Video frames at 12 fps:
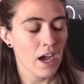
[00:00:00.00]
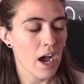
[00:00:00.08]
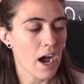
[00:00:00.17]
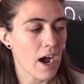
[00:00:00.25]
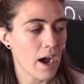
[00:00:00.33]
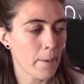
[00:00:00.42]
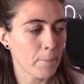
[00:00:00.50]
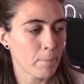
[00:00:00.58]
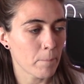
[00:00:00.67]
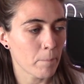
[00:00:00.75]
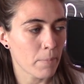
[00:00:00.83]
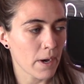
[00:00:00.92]

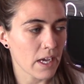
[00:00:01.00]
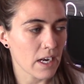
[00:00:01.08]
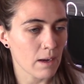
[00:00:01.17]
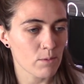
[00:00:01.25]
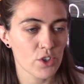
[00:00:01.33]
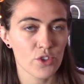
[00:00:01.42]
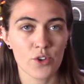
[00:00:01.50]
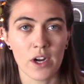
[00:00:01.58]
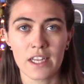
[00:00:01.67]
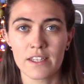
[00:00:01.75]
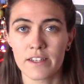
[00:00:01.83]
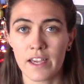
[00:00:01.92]
But I'm just
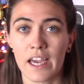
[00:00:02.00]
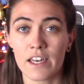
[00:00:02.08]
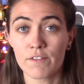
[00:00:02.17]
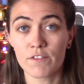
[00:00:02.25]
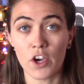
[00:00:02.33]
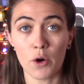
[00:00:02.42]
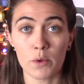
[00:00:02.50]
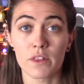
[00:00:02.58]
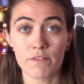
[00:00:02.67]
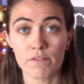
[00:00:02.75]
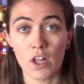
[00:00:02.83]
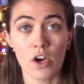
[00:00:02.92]
trying to kind of go with
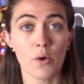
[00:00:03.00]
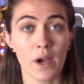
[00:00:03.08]
the flow.